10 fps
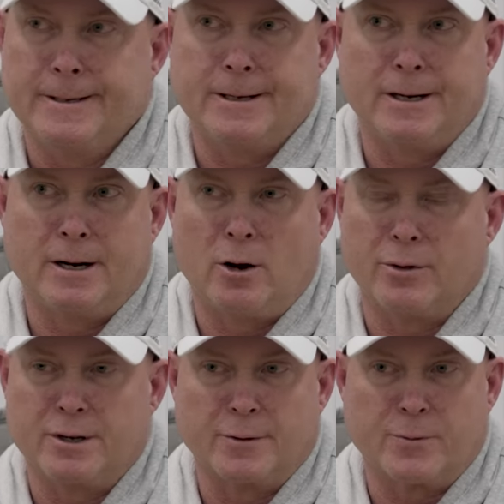uh, all
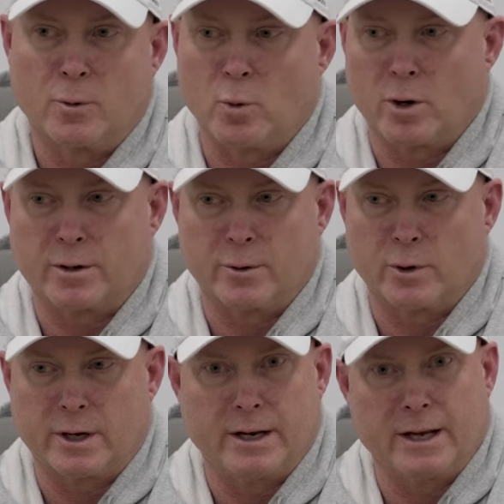the different work that
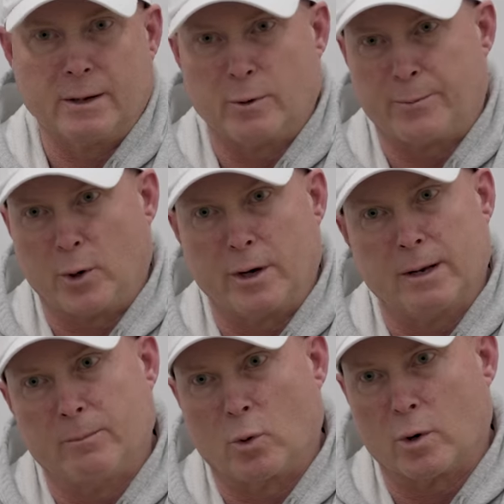we're getting in. We've put
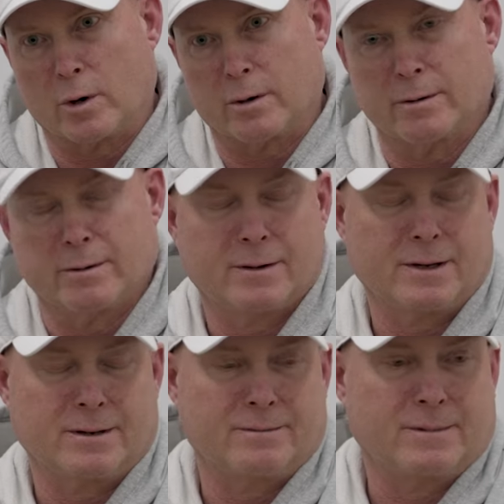in more,
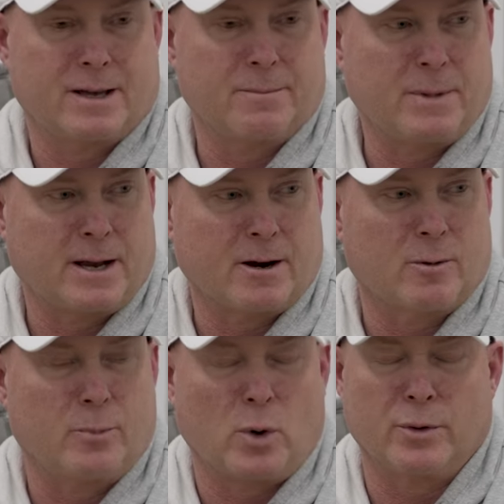uh, give, make
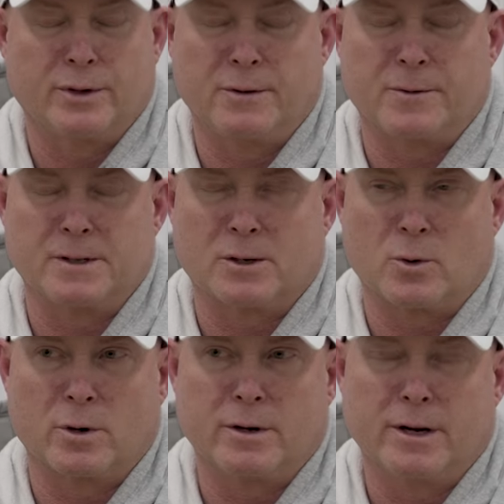Aaron Bohl the defensive
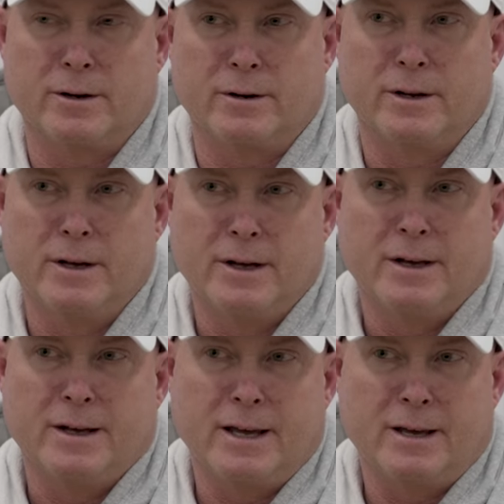coordinator, and
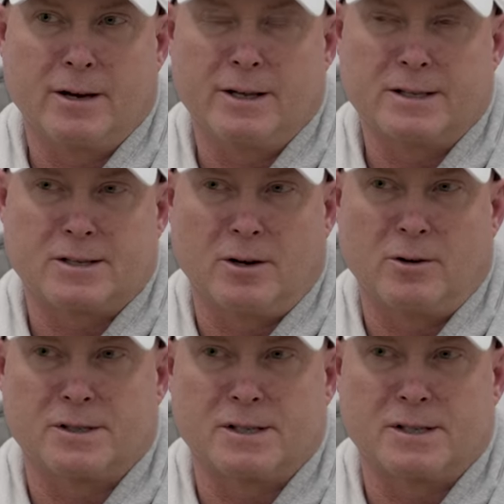he could install